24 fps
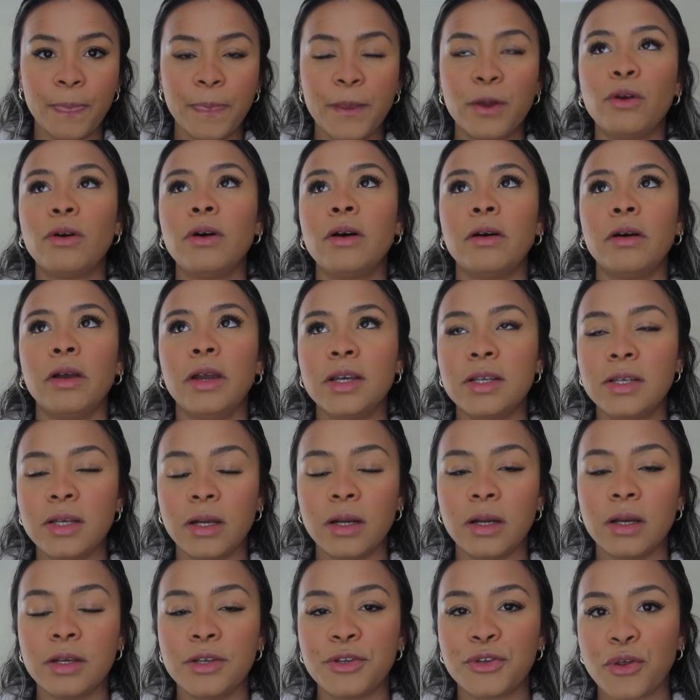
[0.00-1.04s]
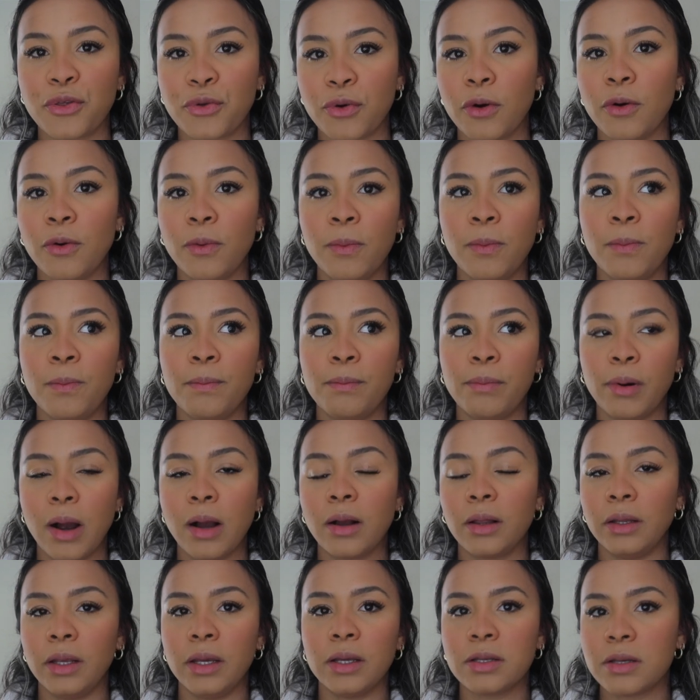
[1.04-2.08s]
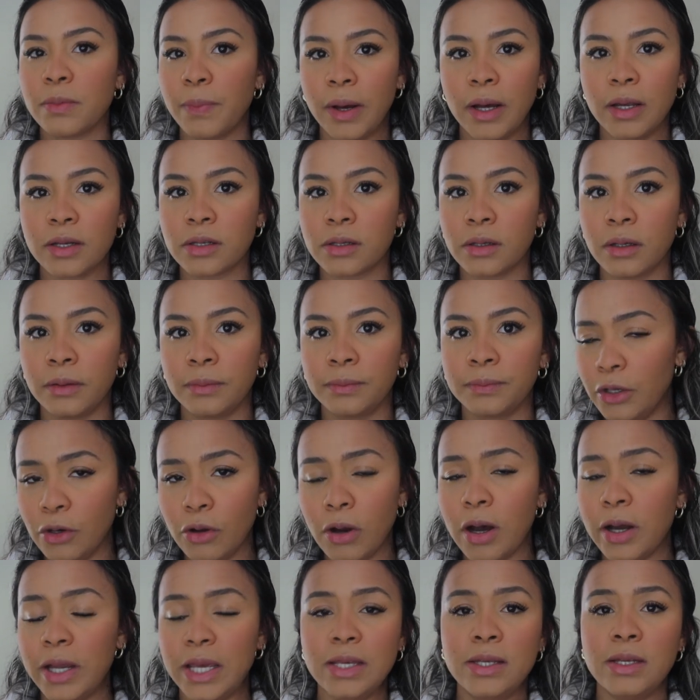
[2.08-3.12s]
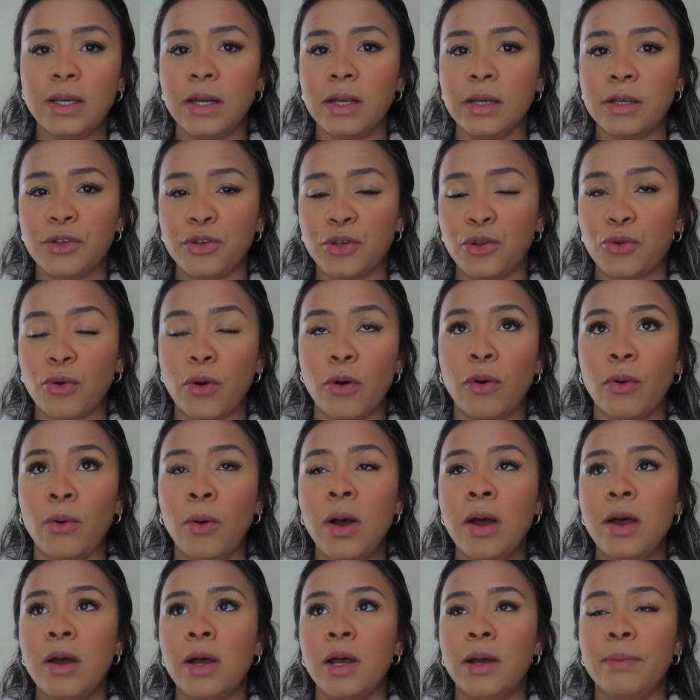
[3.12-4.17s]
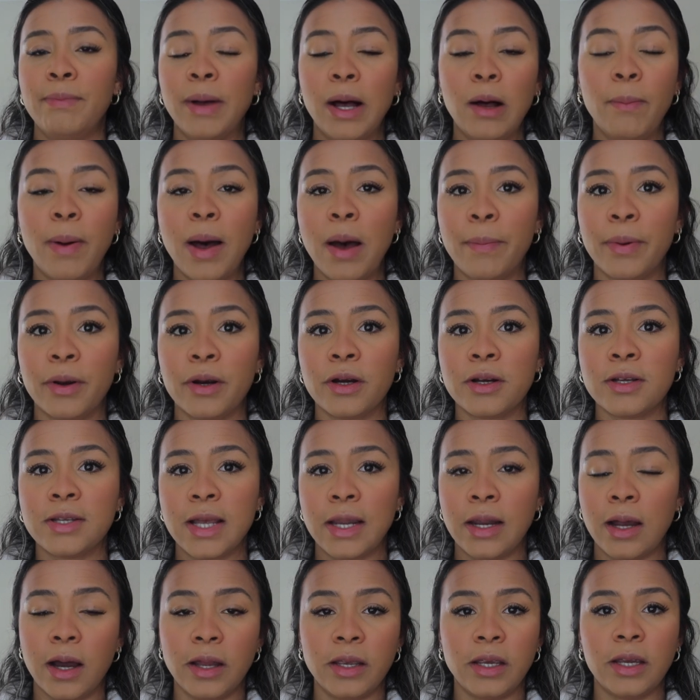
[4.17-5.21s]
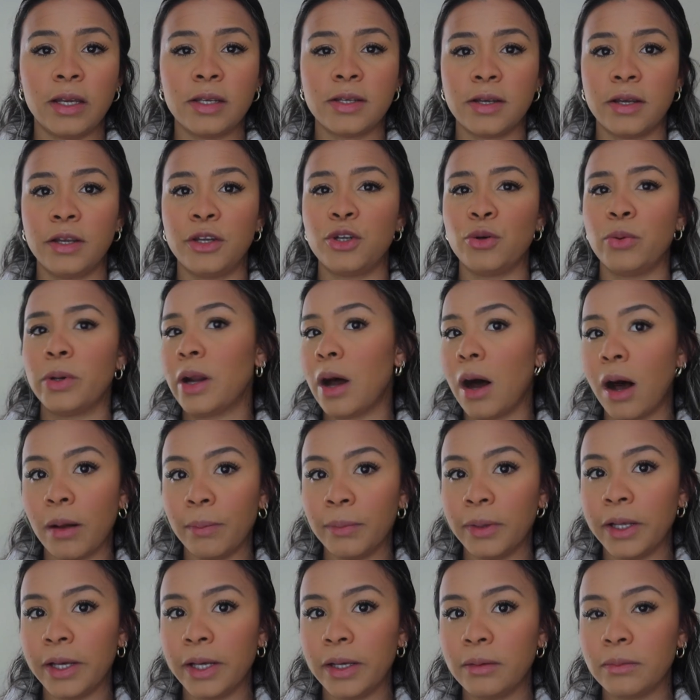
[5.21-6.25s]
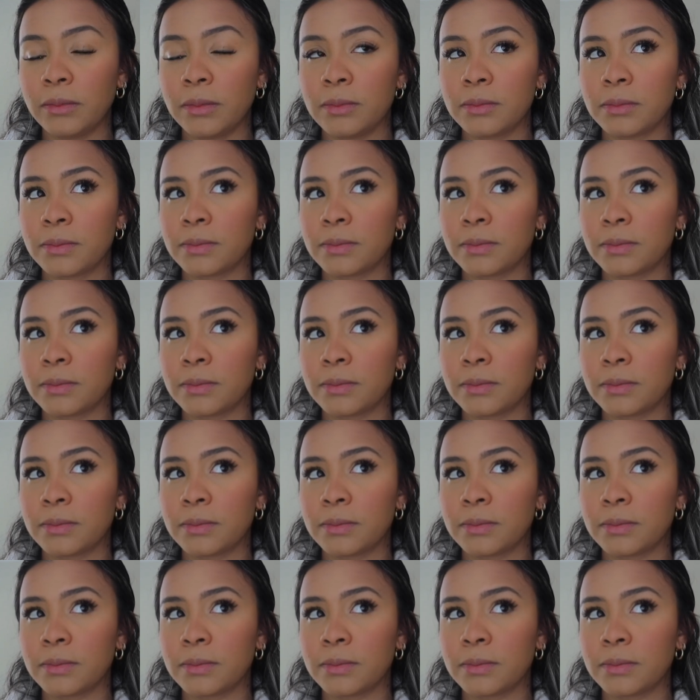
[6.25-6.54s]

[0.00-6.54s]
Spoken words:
You know how easy it is to throw broccoli into pasta? You know how easy it is to throw bell peppers and onions into an omelet?